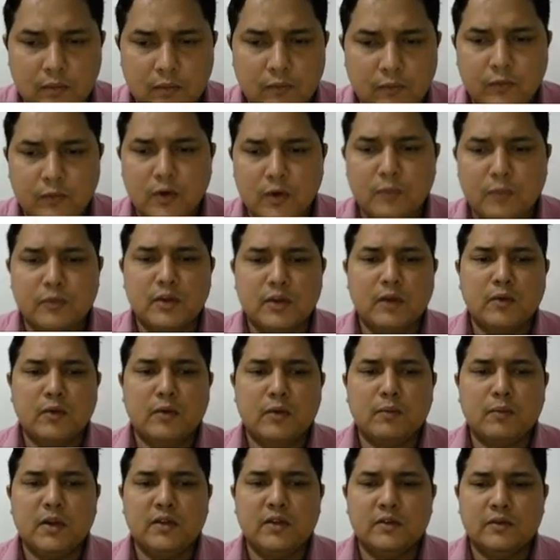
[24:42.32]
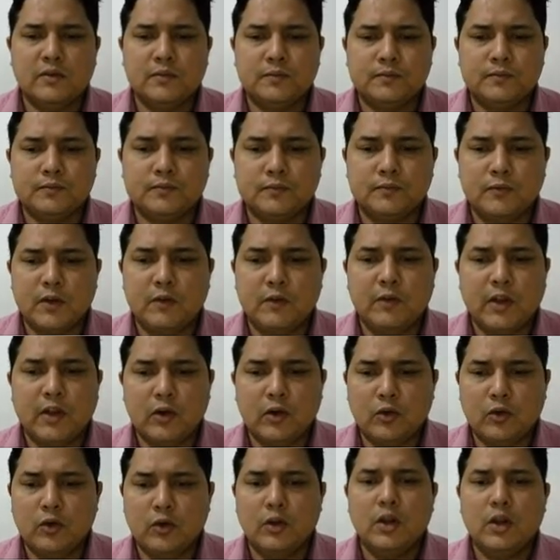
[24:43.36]
from 7 months, when
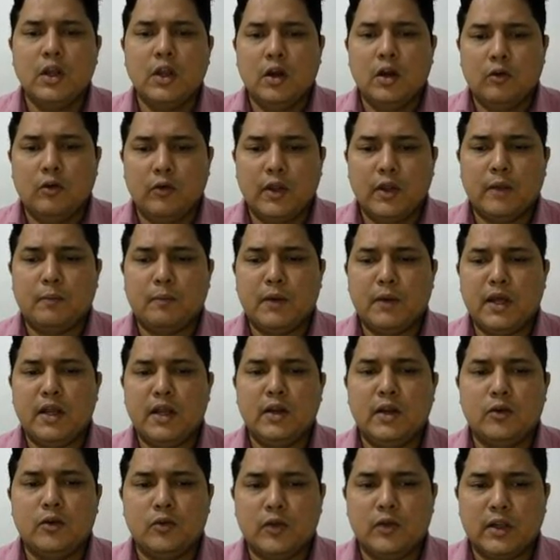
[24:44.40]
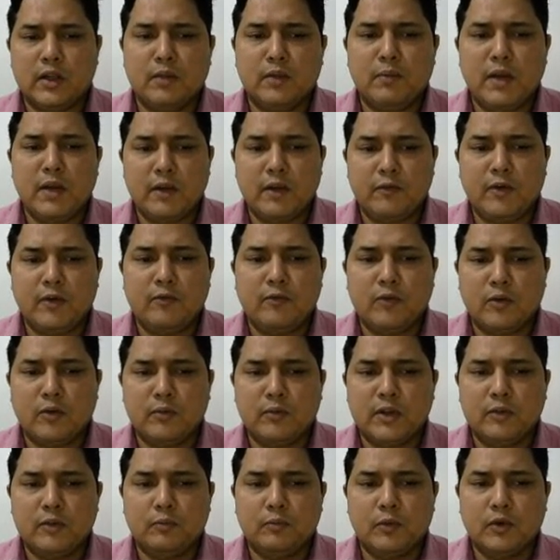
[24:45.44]
we are planning to take the benefit from
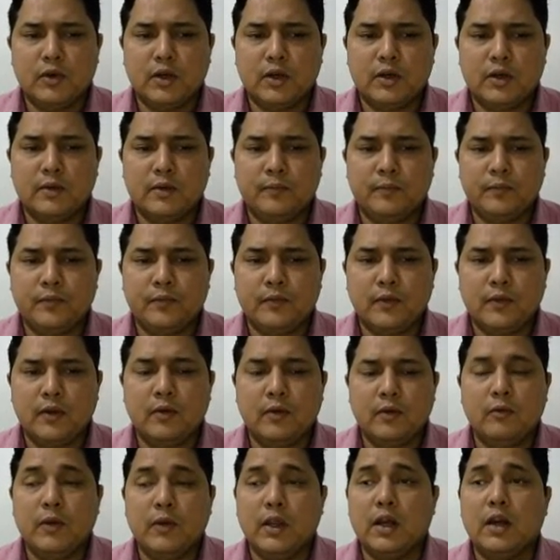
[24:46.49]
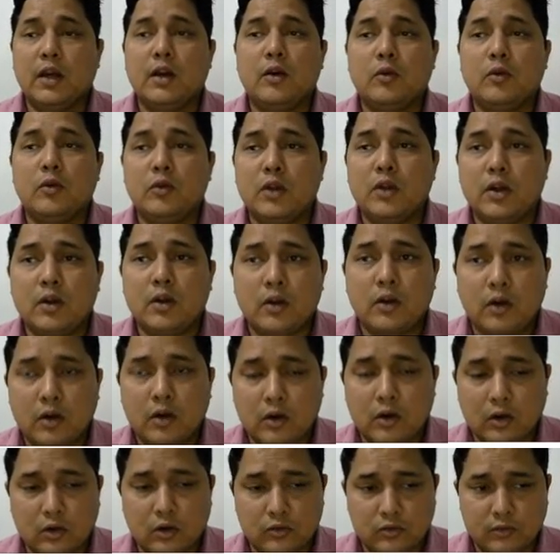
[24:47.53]
this project, we are into the
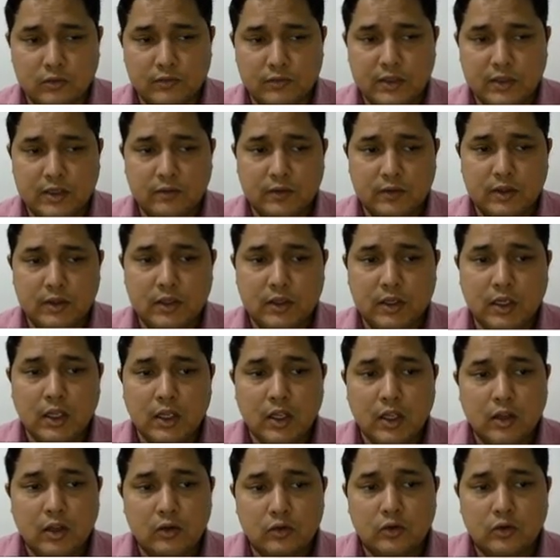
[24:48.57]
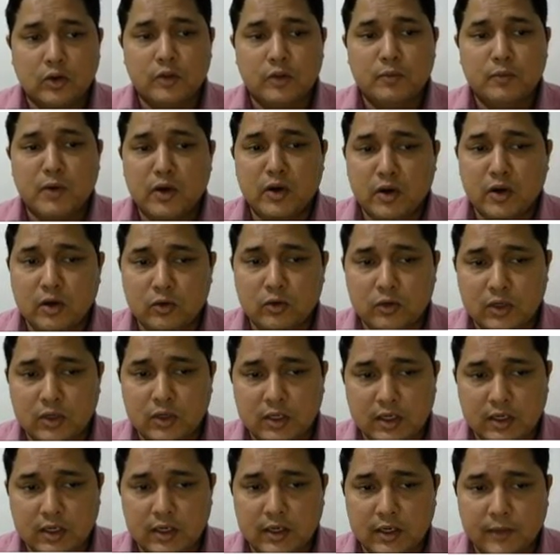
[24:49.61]
loss of that one. So responding to the
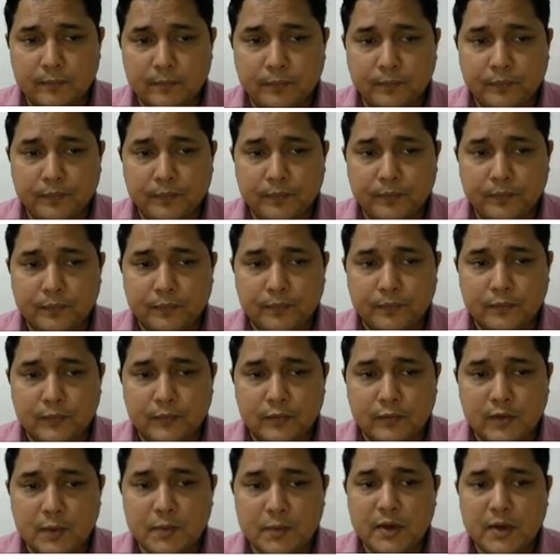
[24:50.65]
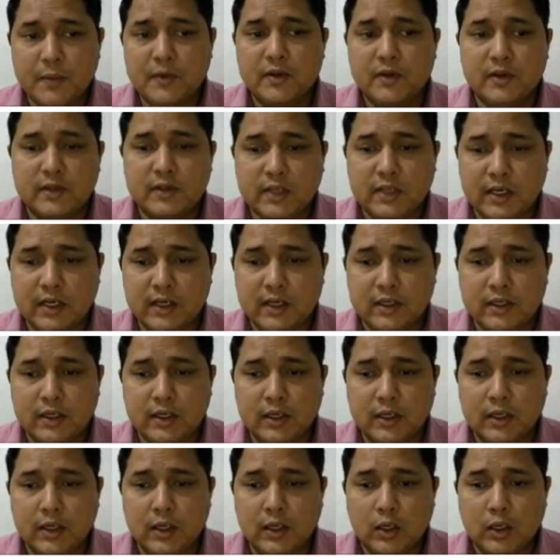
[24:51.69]
deadline Sometimes it's a challenge.
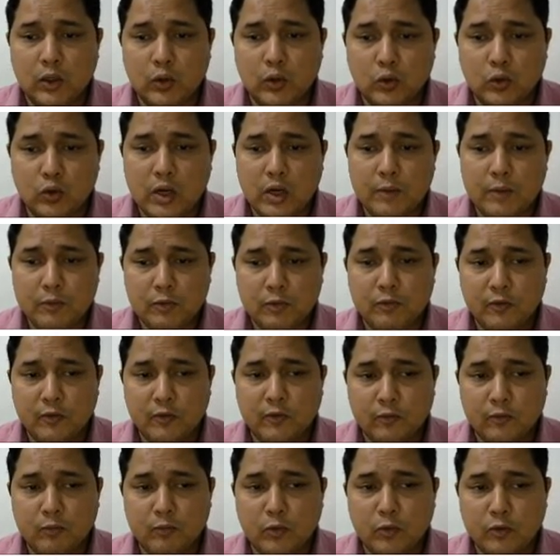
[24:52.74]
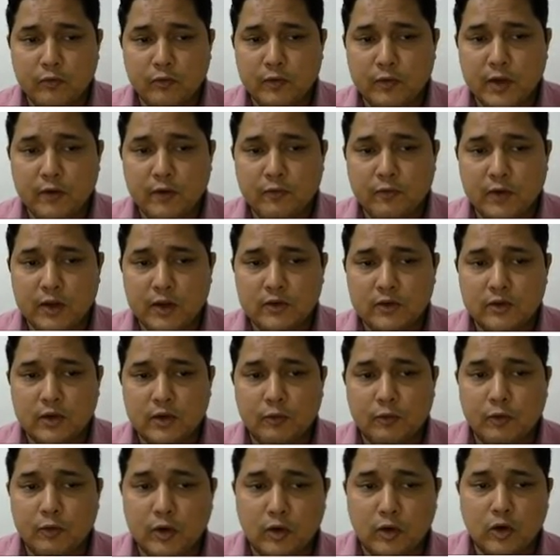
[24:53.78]
You have to move very fast
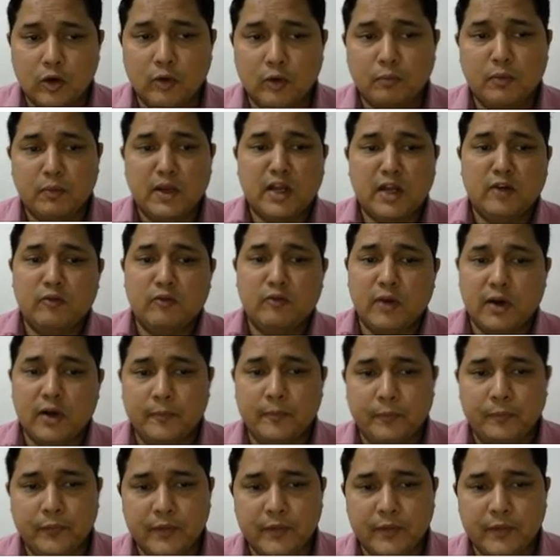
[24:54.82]
if you are not planned well.